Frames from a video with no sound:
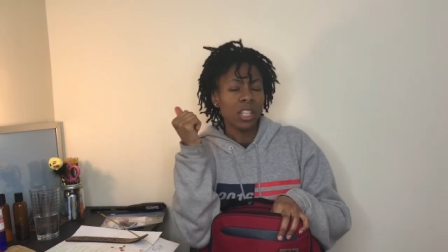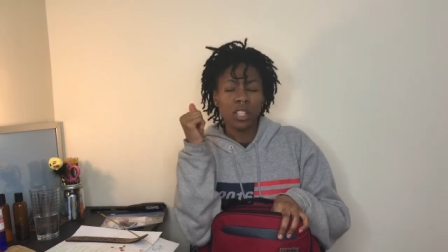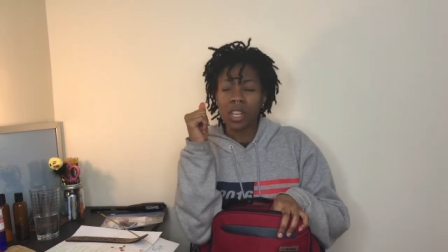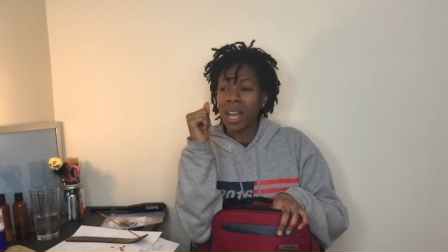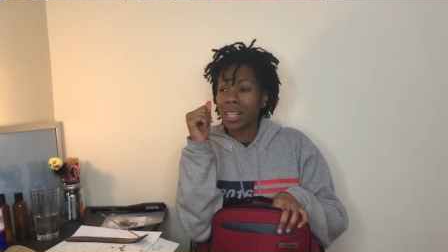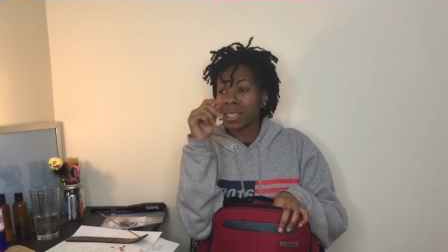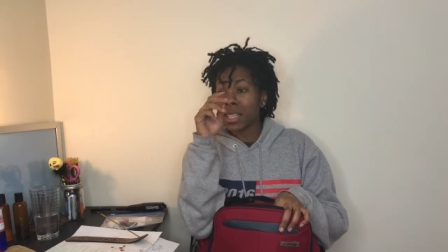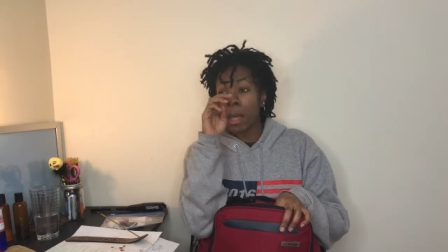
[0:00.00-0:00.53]

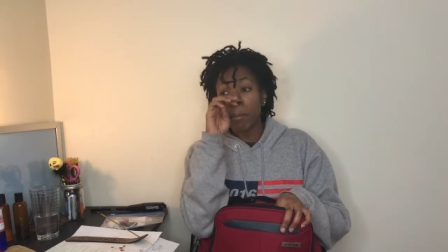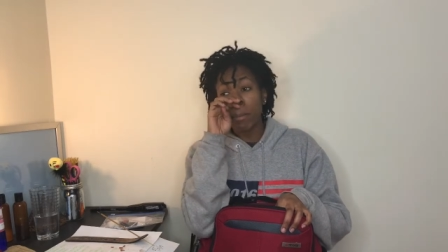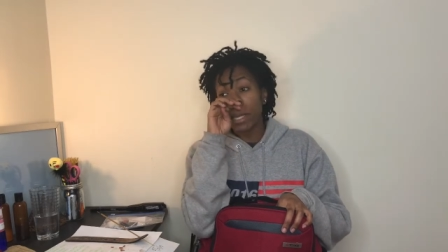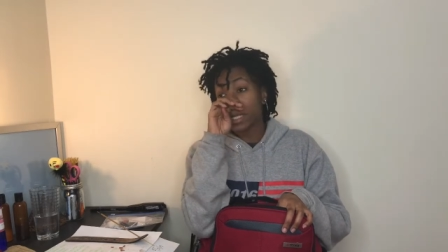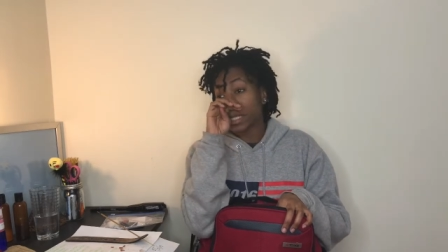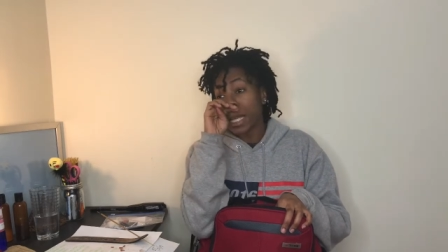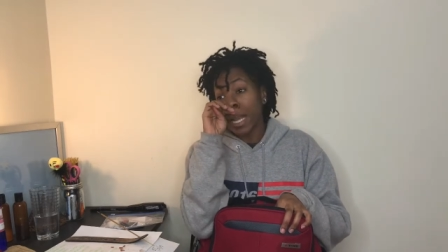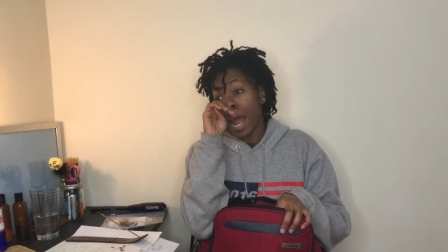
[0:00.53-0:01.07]
Child said,
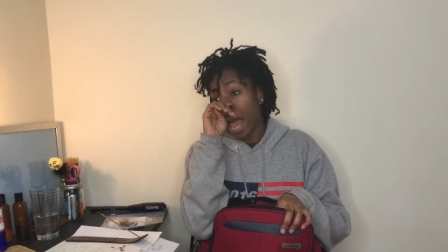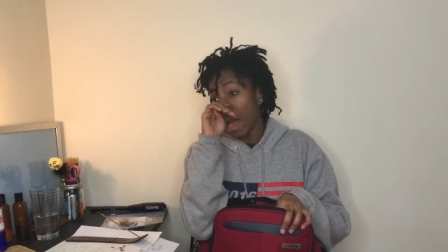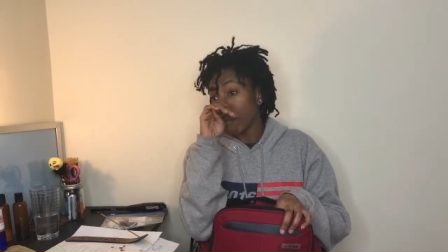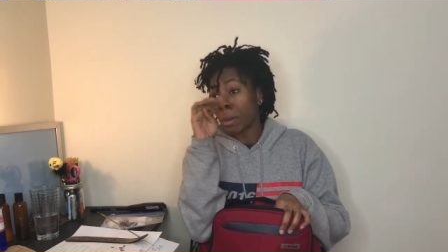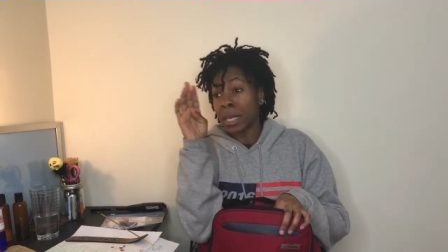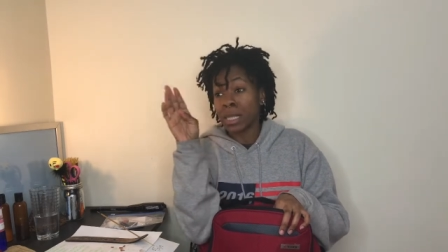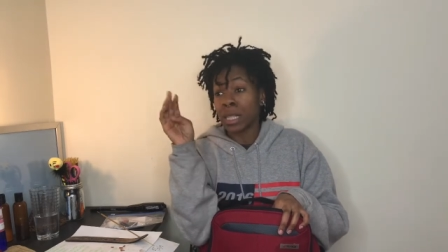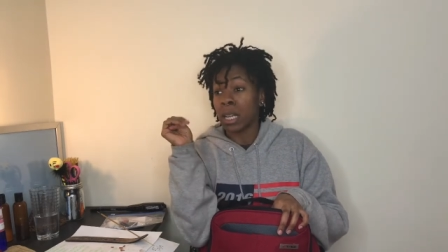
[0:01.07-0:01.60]
Miss, can I
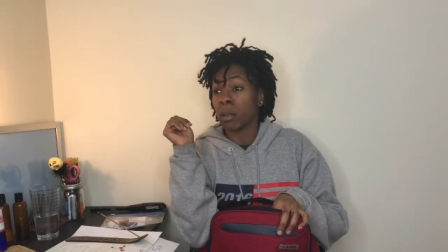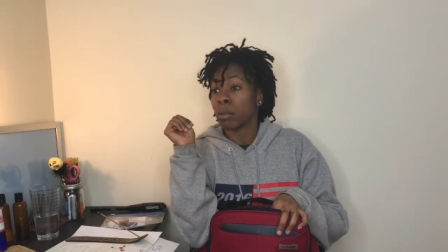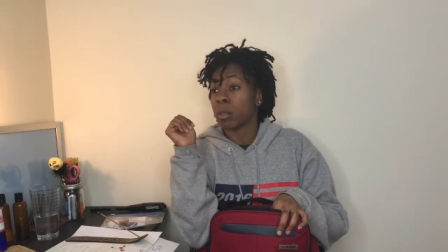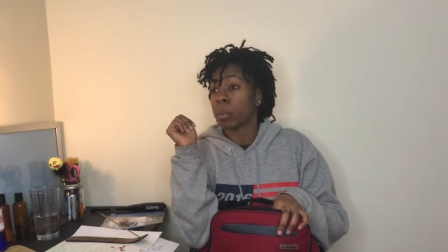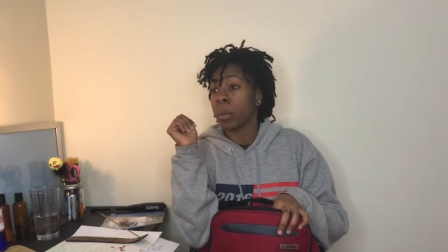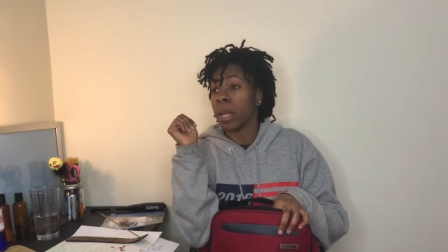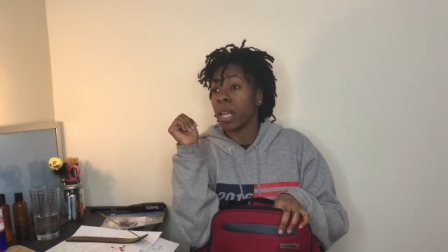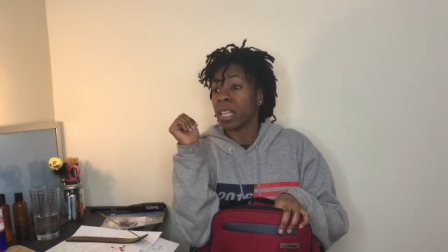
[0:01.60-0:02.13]
have my sandwich,
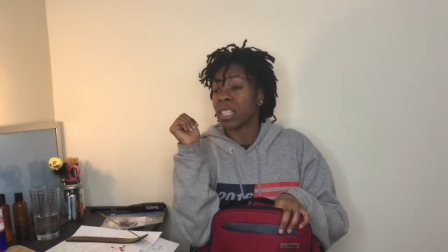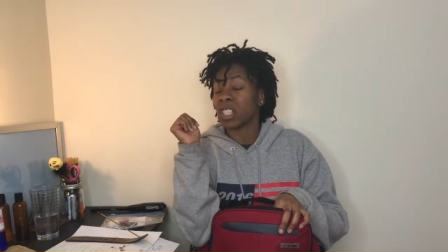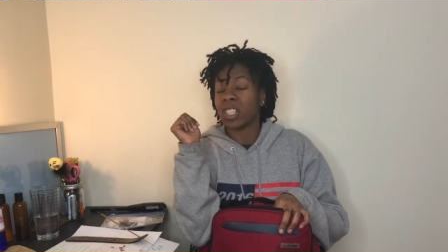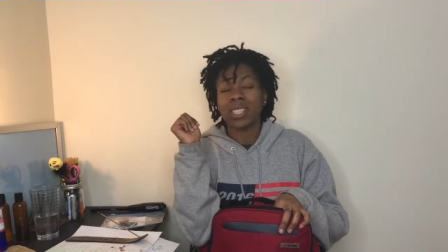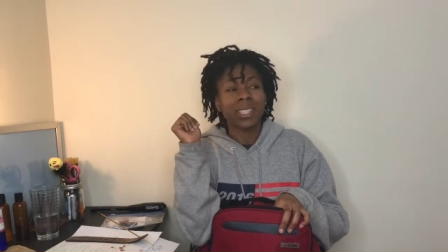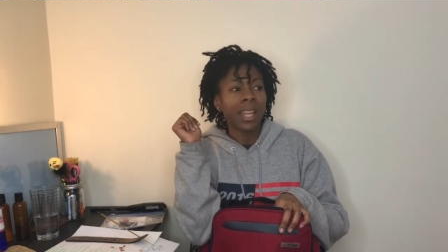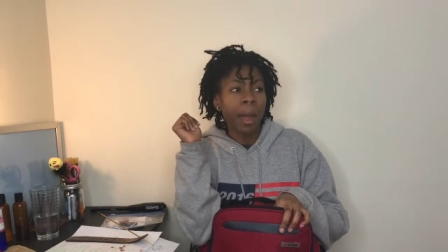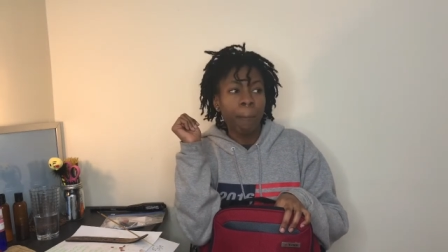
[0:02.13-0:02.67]
please?
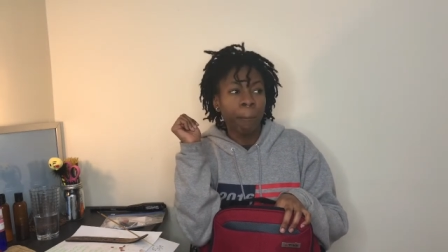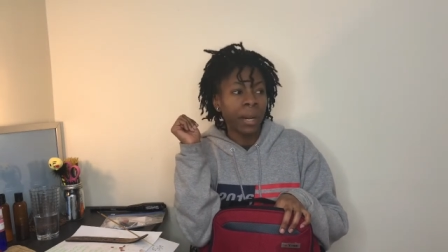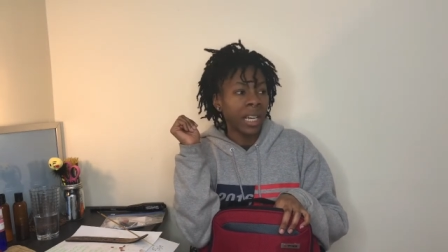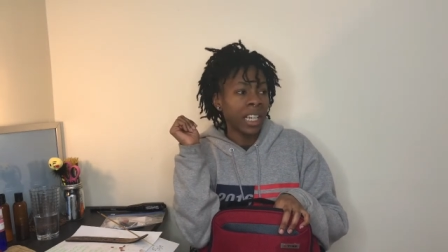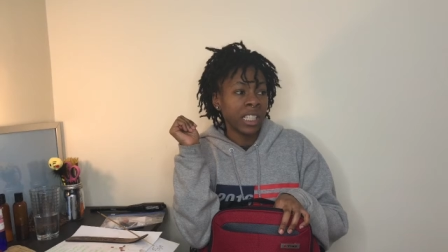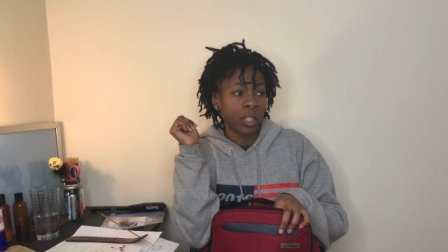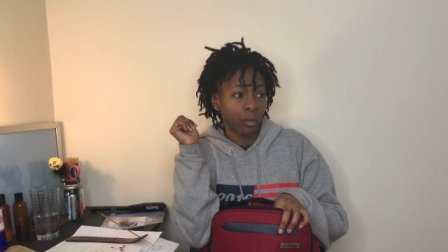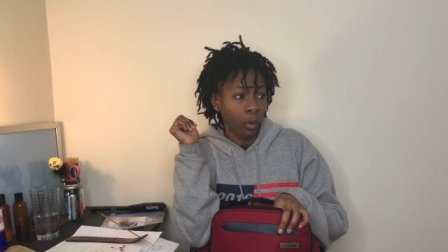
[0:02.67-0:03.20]
She said,
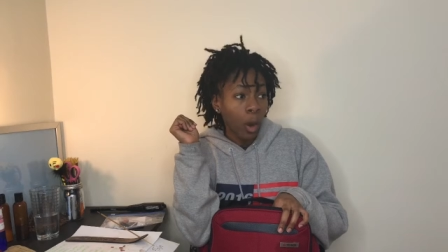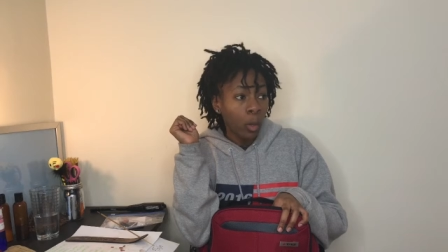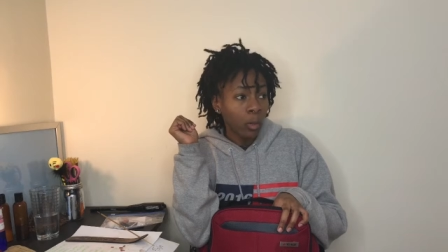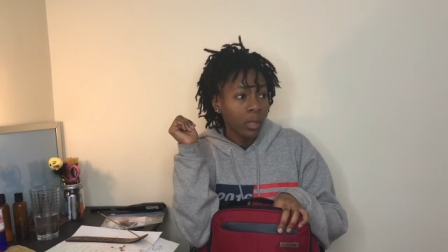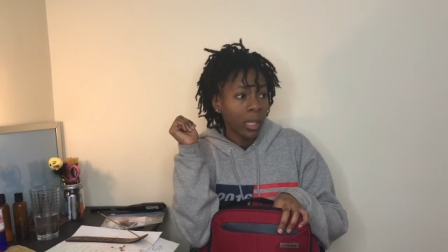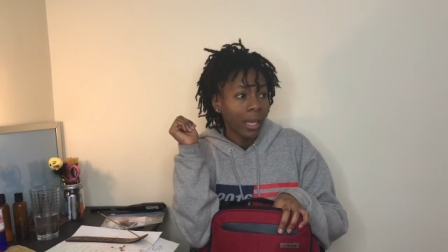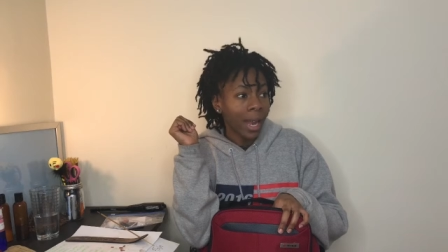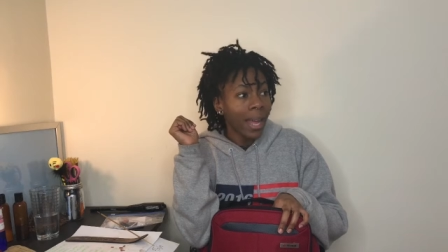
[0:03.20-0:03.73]
but it's
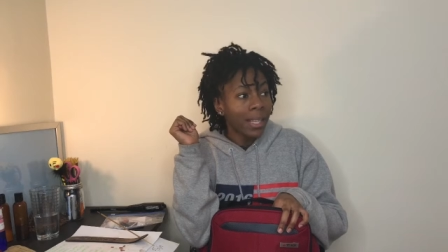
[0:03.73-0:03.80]
frozen.